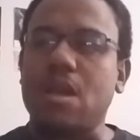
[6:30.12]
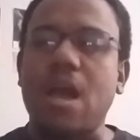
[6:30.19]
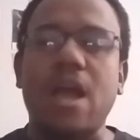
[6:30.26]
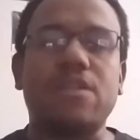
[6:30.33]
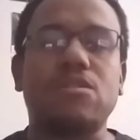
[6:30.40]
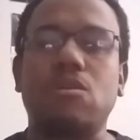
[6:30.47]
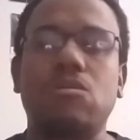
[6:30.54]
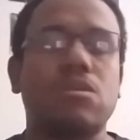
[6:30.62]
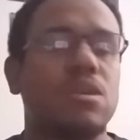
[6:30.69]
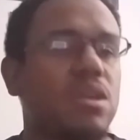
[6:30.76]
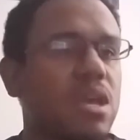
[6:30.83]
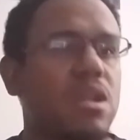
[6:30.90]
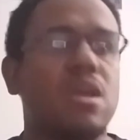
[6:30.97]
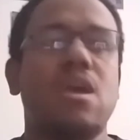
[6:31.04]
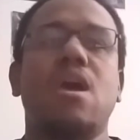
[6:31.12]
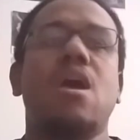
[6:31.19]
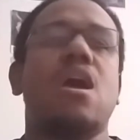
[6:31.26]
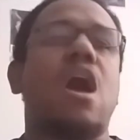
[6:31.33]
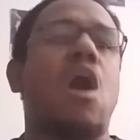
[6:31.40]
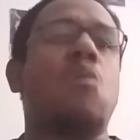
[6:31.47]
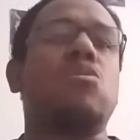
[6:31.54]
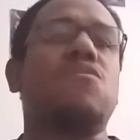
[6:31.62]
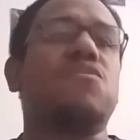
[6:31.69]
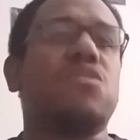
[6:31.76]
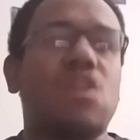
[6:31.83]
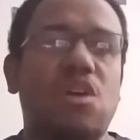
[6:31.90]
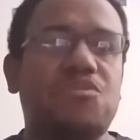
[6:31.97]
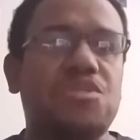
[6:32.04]
I don't get... I would have
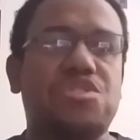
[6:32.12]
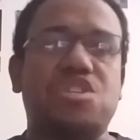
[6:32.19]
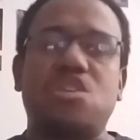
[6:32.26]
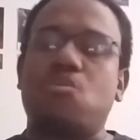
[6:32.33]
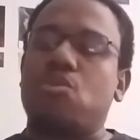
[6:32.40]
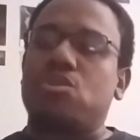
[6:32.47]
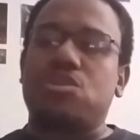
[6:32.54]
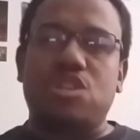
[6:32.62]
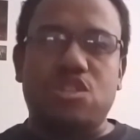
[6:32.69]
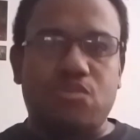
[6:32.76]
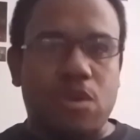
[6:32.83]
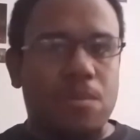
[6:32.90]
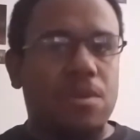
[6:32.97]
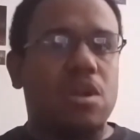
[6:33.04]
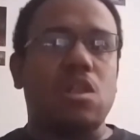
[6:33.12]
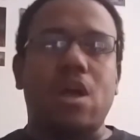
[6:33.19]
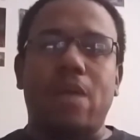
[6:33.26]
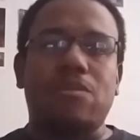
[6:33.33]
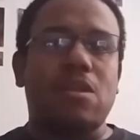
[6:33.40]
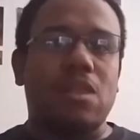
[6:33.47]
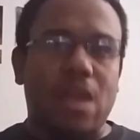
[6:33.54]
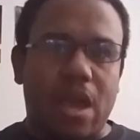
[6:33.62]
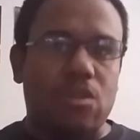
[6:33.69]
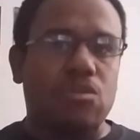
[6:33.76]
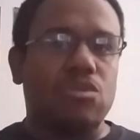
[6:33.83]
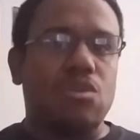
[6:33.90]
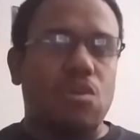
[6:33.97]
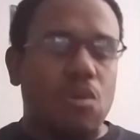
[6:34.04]
loved to see one of these women climb the ladder
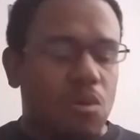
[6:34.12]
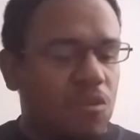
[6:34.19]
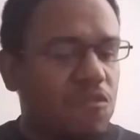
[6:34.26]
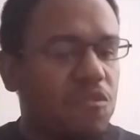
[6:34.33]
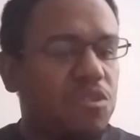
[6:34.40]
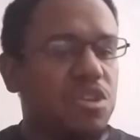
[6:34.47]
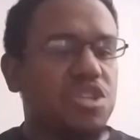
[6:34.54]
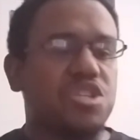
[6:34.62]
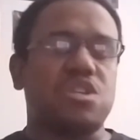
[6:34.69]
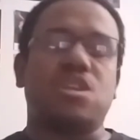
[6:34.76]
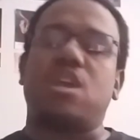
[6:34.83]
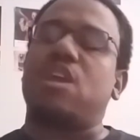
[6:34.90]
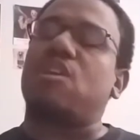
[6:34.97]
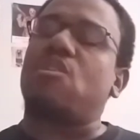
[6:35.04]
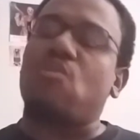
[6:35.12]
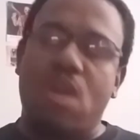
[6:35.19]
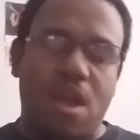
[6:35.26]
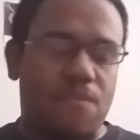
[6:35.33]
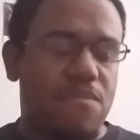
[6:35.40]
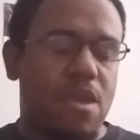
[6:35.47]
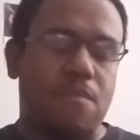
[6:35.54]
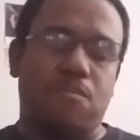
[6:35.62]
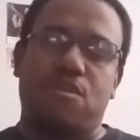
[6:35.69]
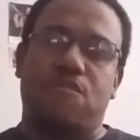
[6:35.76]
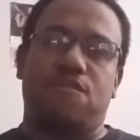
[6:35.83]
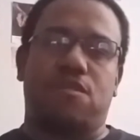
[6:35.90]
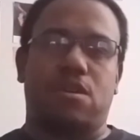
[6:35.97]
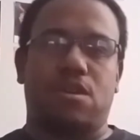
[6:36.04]
on their own volition and grab that
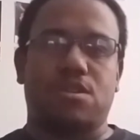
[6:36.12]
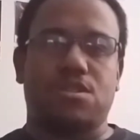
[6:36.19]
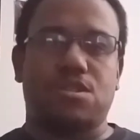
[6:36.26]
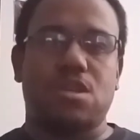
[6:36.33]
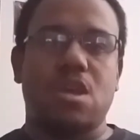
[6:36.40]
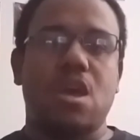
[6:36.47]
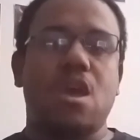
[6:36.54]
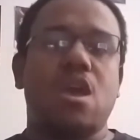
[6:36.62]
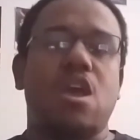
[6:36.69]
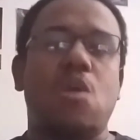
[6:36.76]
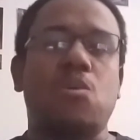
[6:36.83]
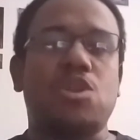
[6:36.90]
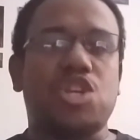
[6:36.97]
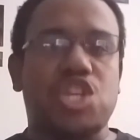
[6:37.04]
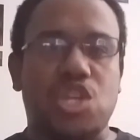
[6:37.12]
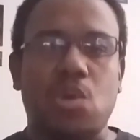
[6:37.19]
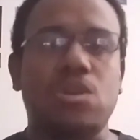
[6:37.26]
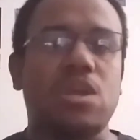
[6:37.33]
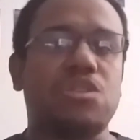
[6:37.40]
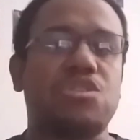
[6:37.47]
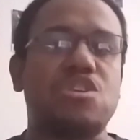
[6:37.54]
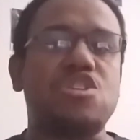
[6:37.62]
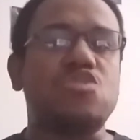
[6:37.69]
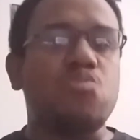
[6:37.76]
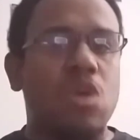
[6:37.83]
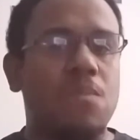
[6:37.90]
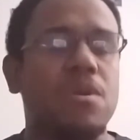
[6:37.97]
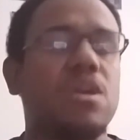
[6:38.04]
briefcase. It would have shown that these
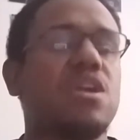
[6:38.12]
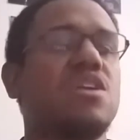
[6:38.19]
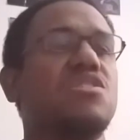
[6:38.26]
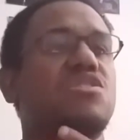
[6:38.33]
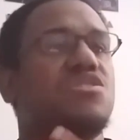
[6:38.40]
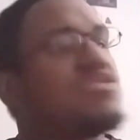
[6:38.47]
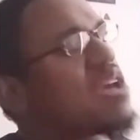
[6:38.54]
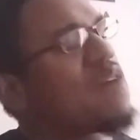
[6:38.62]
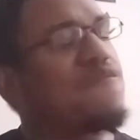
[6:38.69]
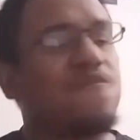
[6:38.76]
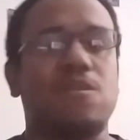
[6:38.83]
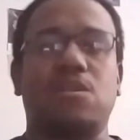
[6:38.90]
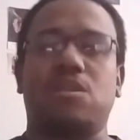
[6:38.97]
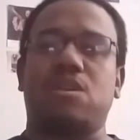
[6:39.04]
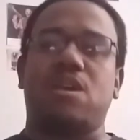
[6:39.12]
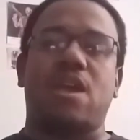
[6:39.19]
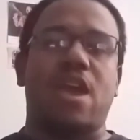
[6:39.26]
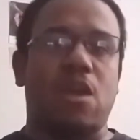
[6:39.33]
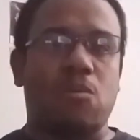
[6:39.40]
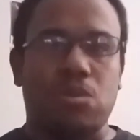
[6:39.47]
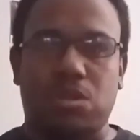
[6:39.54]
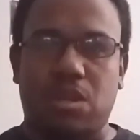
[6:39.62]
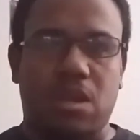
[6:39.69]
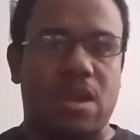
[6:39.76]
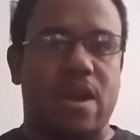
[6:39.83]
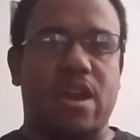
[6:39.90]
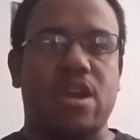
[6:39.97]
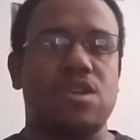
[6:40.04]
women could definitely hang with the
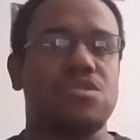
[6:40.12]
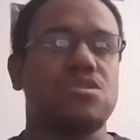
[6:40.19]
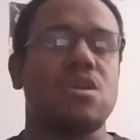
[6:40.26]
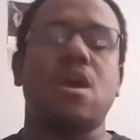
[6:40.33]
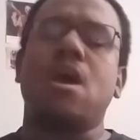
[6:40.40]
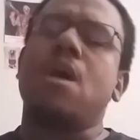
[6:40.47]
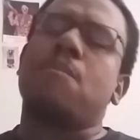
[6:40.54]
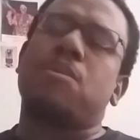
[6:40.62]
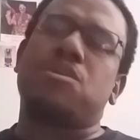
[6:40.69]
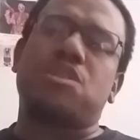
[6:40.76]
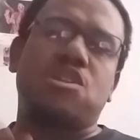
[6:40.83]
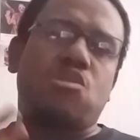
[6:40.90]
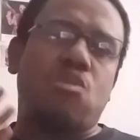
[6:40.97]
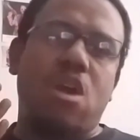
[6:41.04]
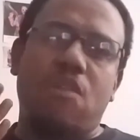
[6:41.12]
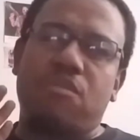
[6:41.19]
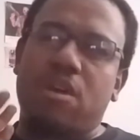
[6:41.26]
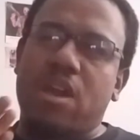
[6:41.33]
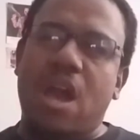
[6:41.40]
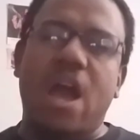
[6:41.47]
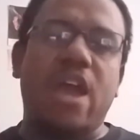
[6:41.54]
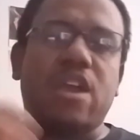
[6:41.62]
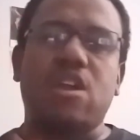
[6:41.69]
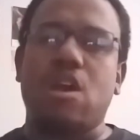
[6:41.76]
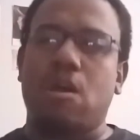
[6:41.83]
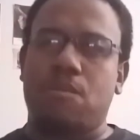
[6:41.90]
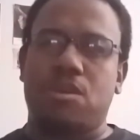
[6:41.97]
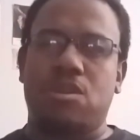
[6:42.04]
guys. But then you have a guy
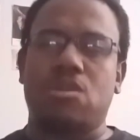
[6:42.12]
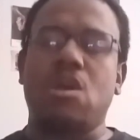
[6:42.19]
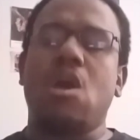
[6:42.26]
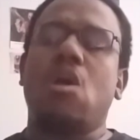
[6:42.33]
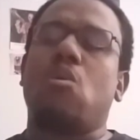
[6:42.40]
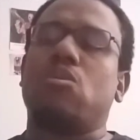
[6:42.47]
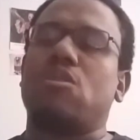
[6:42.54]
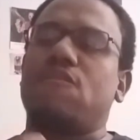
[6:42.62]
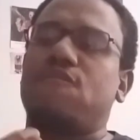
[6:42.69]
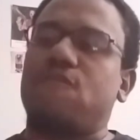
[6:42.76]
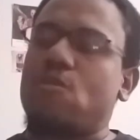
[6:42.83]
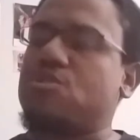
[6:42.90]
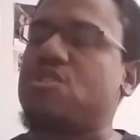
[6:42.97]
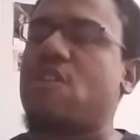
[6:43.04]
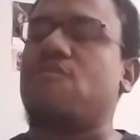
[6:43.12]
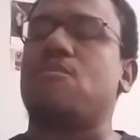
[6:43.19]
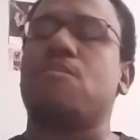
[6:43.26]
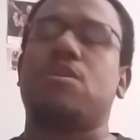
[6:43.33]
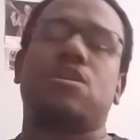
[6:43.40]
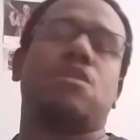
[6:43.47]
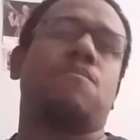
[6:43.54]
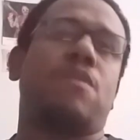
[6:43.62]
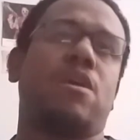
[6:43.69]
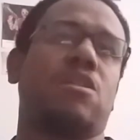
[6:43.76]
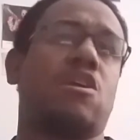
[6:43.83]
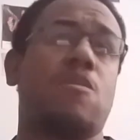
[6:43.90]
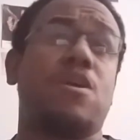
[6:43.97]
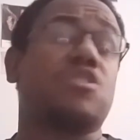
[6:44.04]
come in on the first ever Money in the Bank
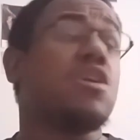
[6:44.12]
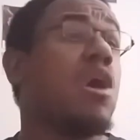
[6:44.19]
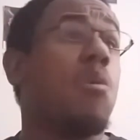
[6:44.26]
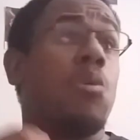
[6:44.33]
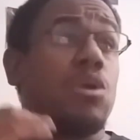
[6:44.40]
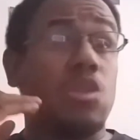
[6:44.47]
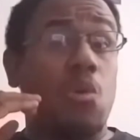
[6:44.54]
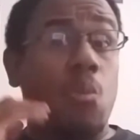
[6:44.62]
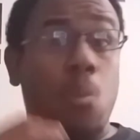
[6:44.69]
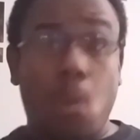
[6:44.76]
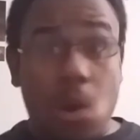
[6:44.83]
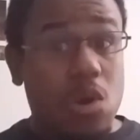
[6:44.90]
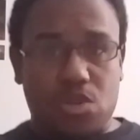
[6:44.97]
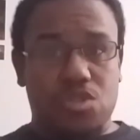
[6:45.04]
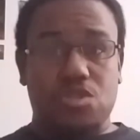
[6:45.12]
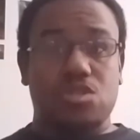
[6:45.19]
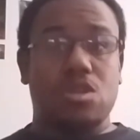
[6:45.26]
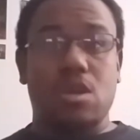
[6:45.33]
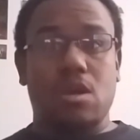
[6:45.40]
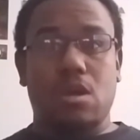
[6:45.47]
ladder match, one of the worst